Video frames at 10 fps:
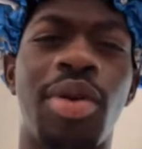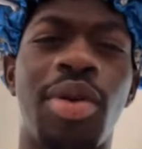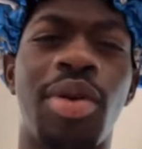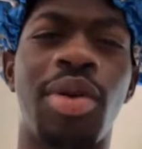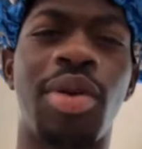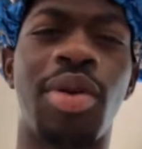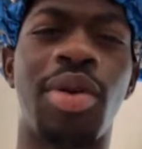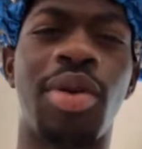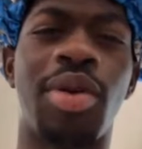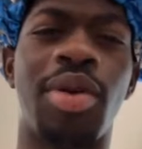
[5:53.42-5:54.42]

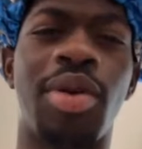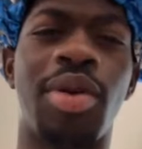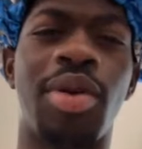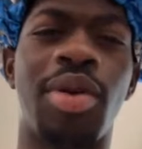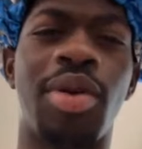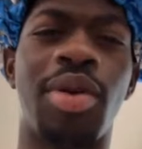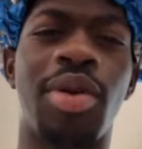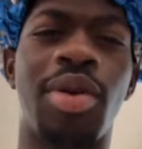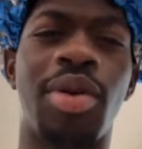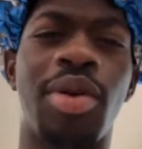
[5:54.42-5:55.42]

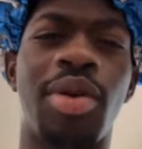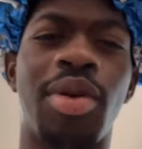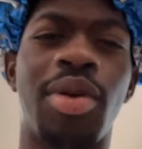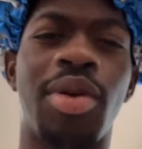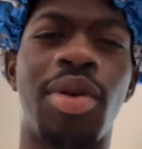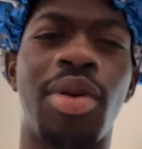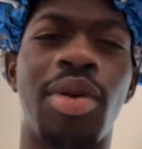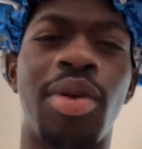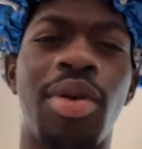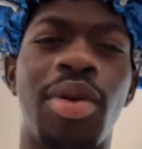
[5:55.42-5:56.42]

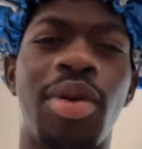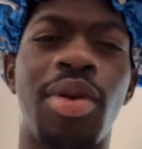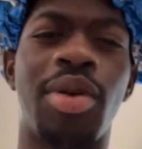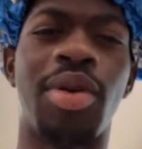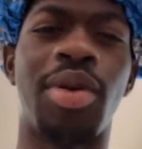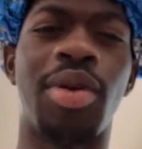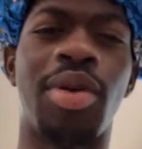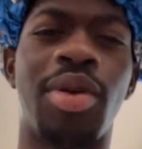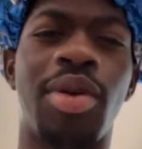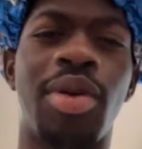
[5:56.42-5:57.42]

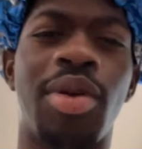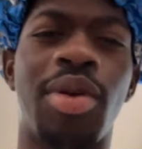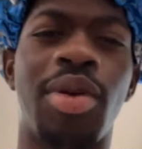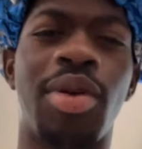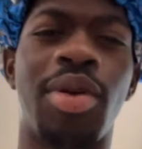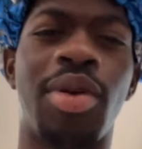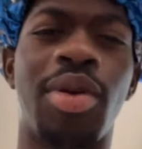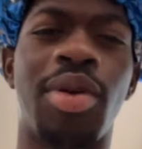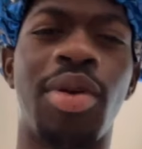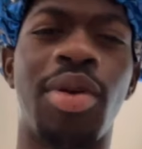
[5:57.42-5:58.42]

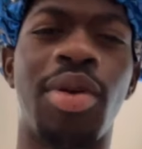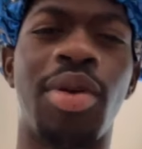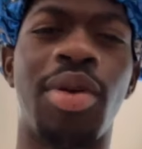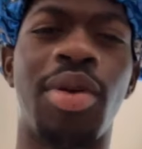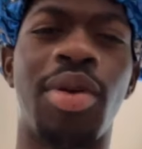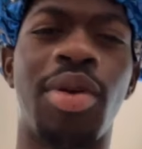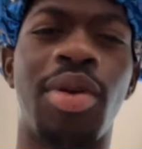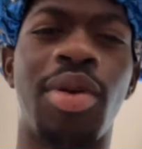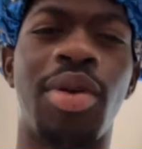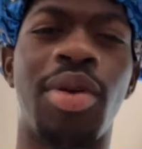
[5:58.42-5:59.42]

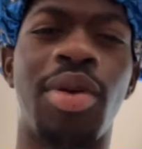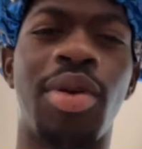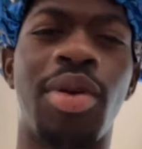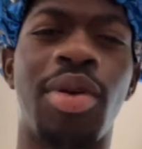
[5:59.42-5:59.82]
No words are spoken by the person on screen.